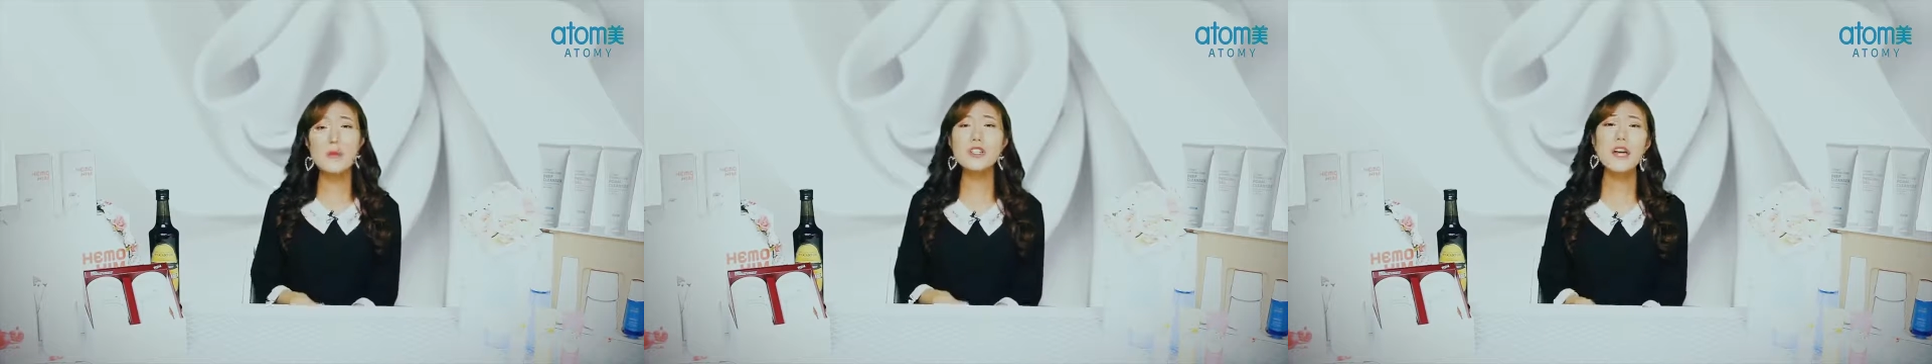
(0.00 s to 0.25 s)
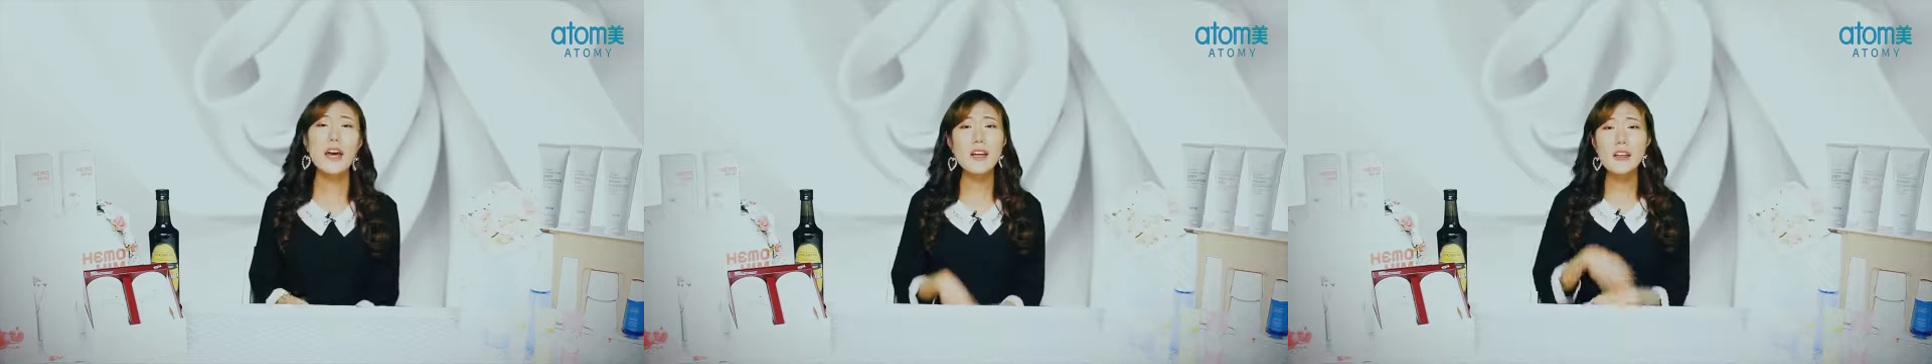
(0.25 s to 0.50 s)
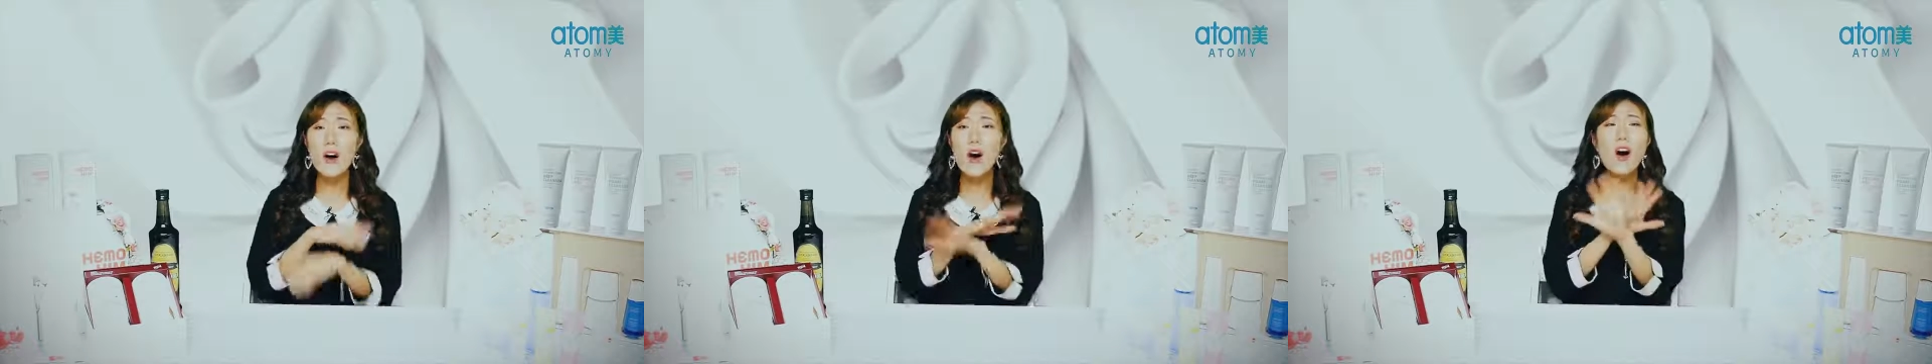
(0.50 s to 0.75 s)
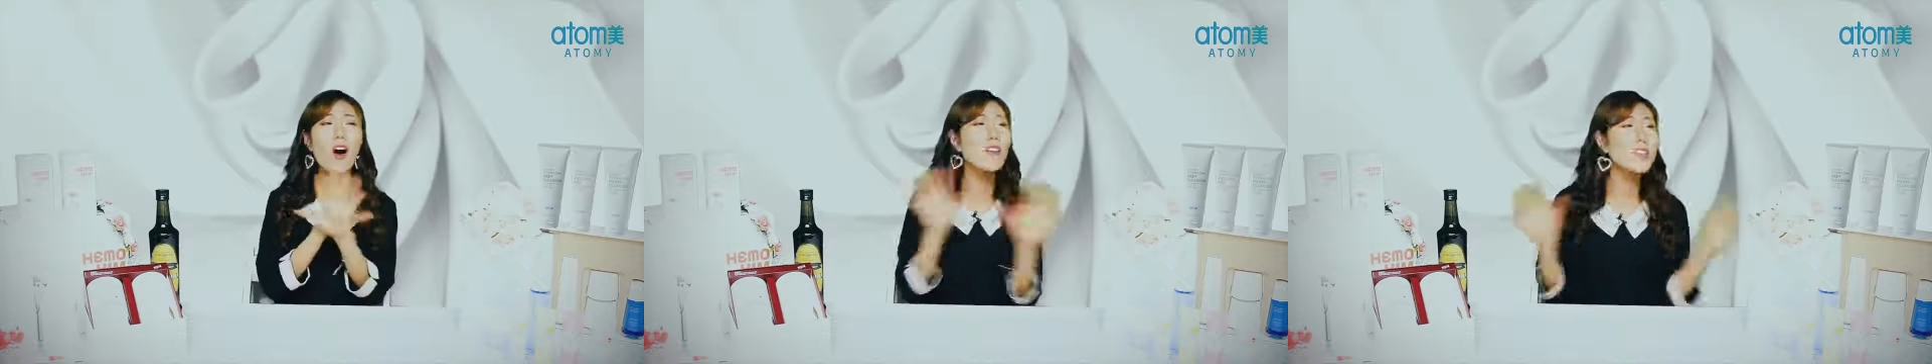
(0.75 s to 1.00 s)
I wish I
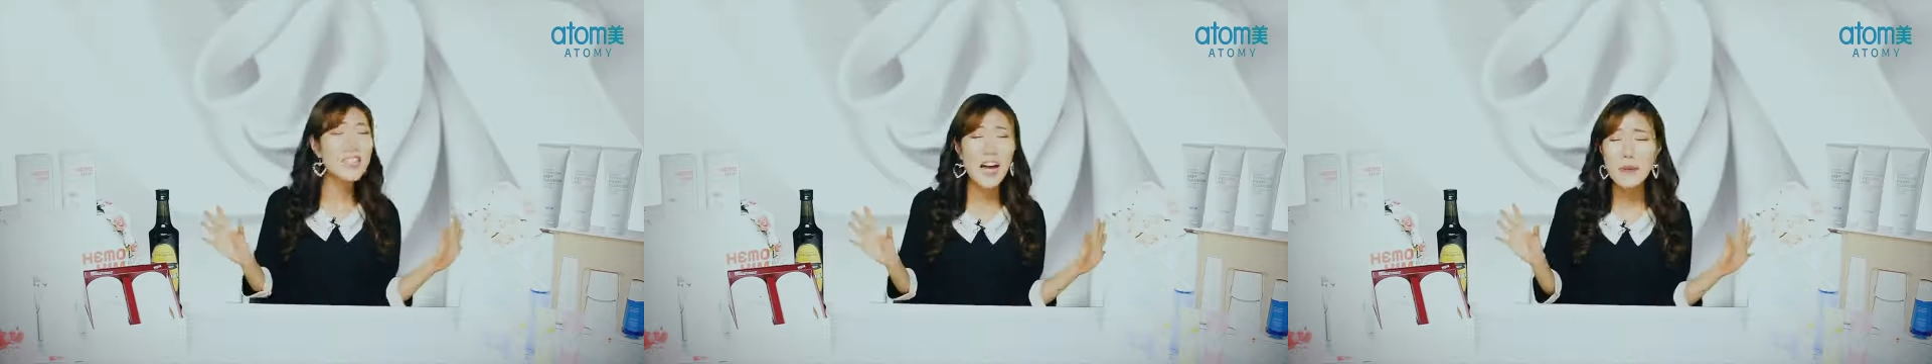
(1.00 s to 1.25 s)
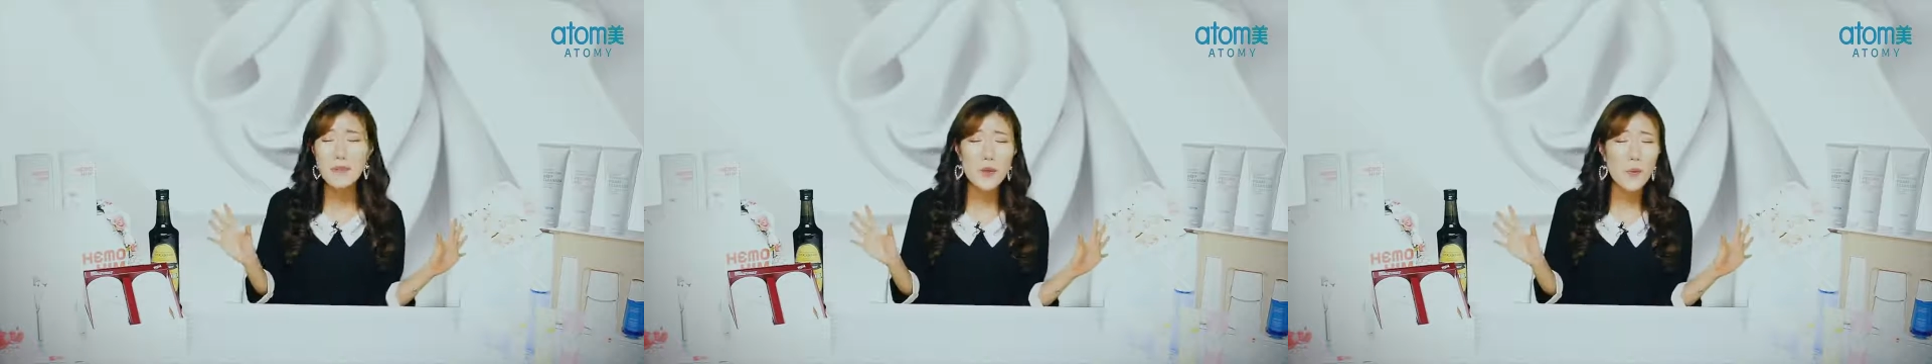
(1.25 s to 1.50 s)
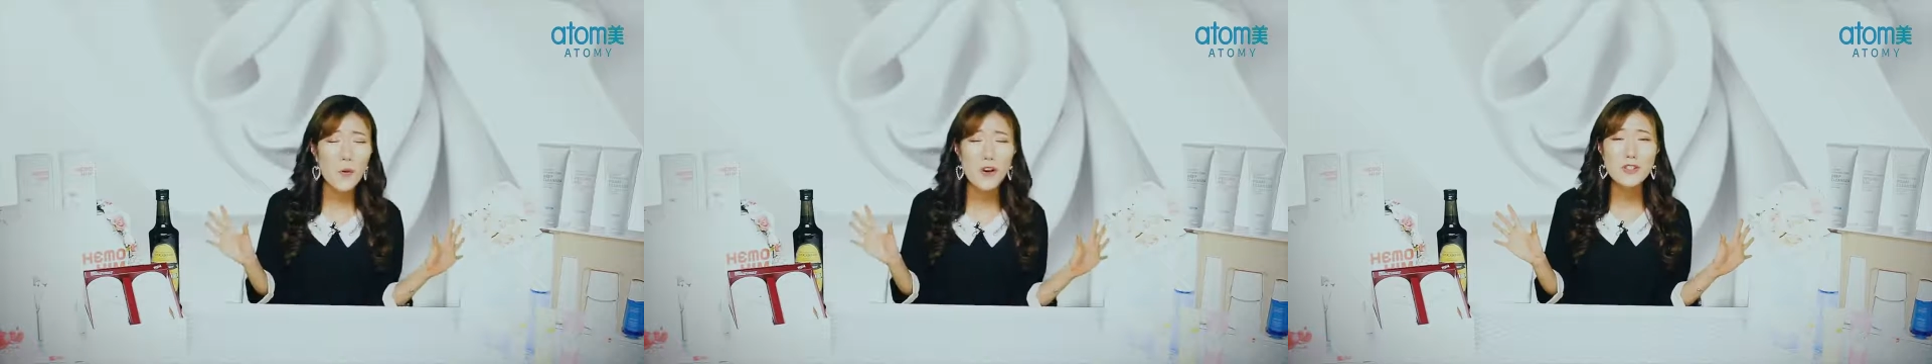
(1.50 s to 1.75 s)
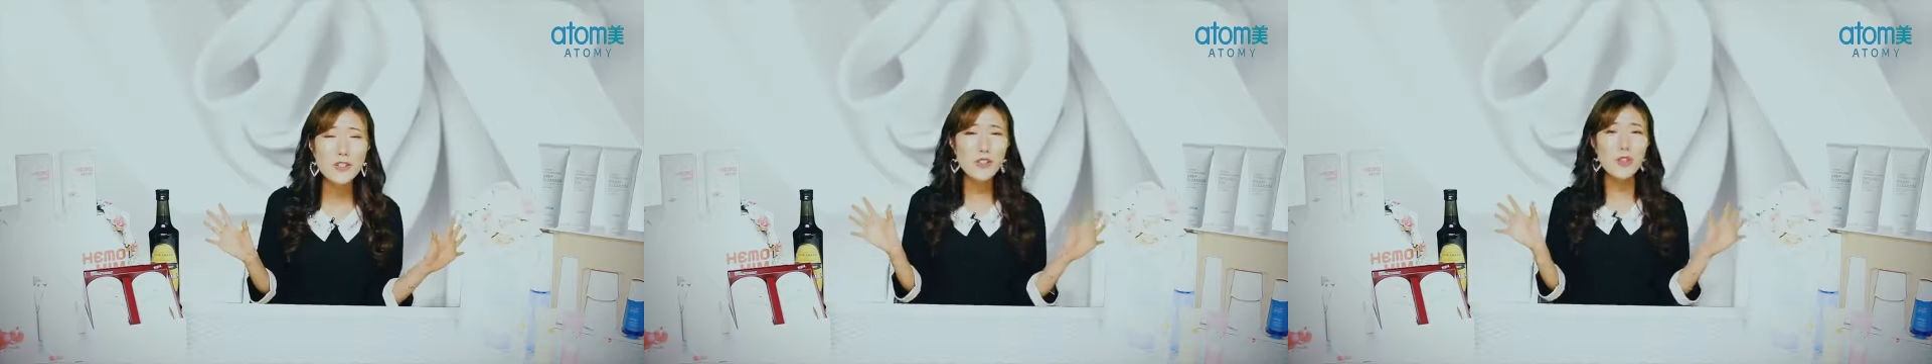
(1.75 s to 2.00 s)
had all the time in the
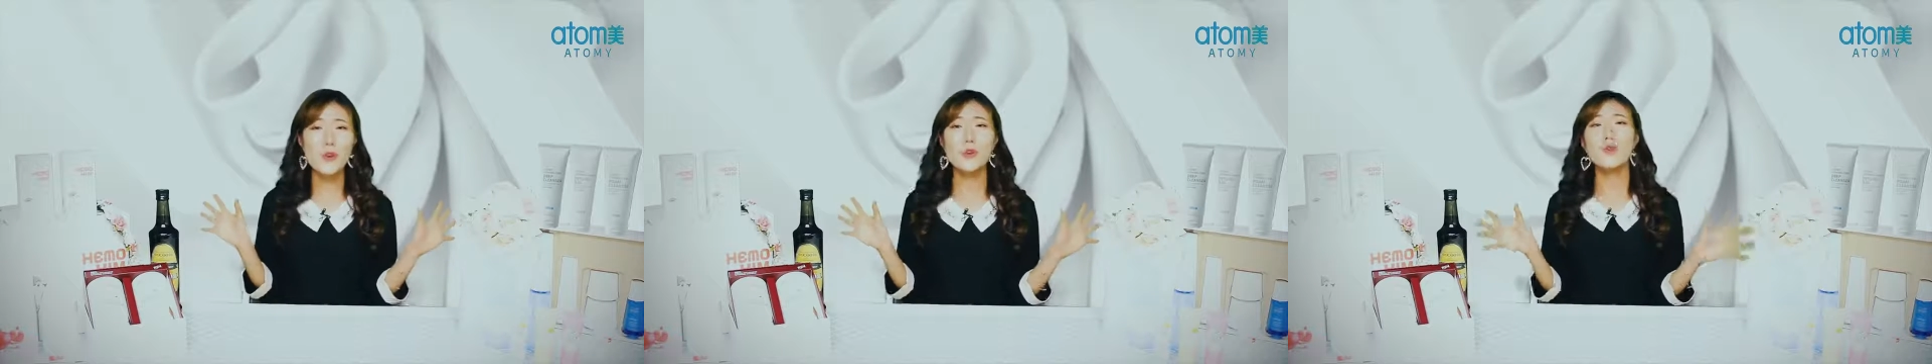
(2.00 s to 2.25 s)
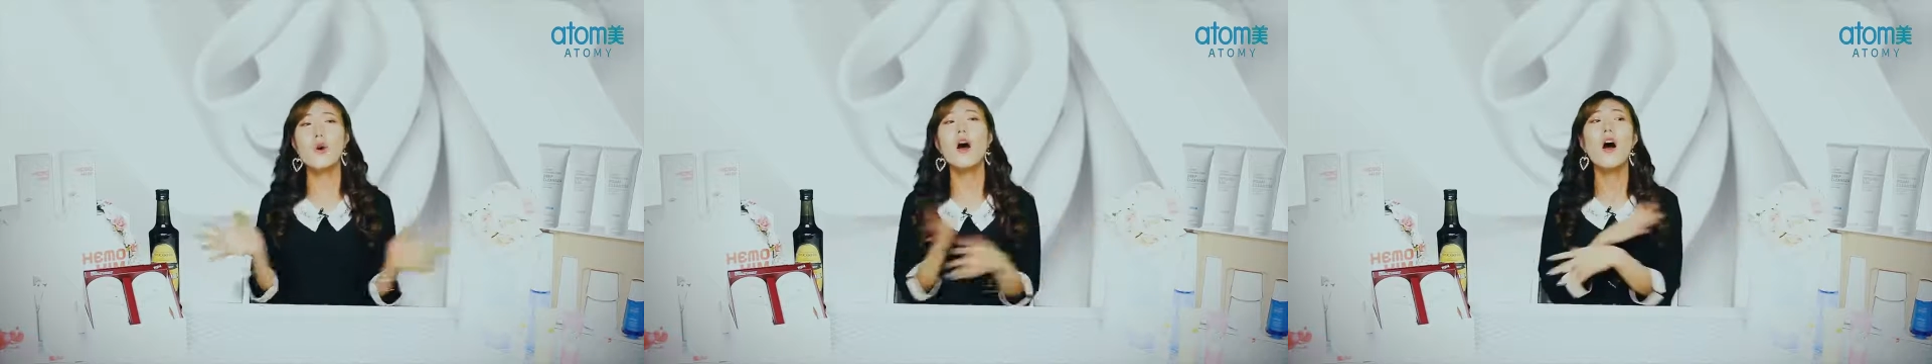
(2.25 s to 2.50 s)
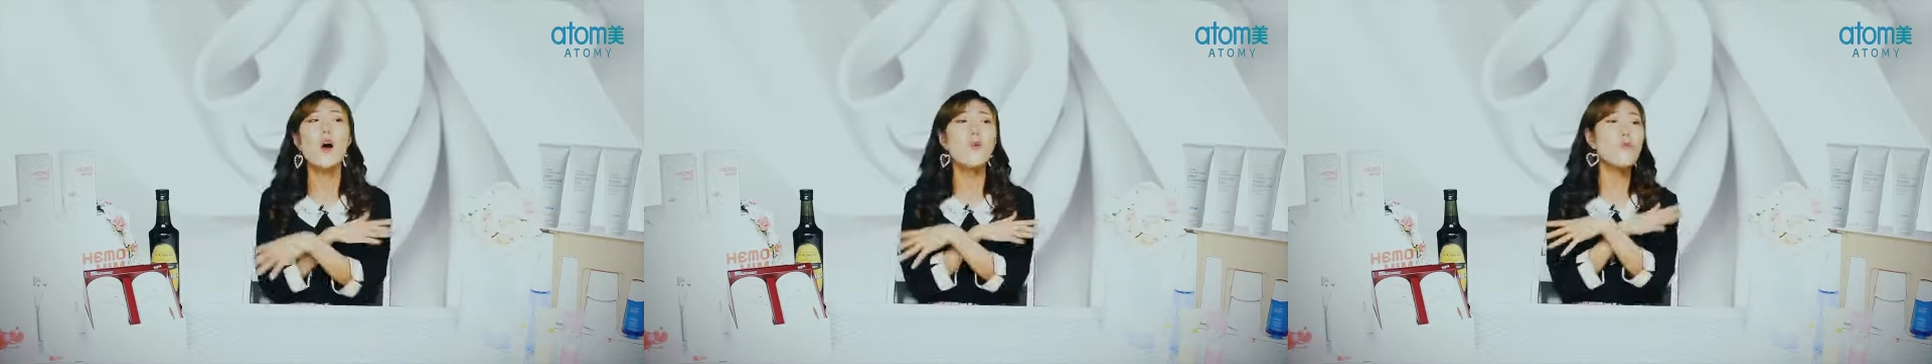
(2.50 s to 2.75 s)
world to show you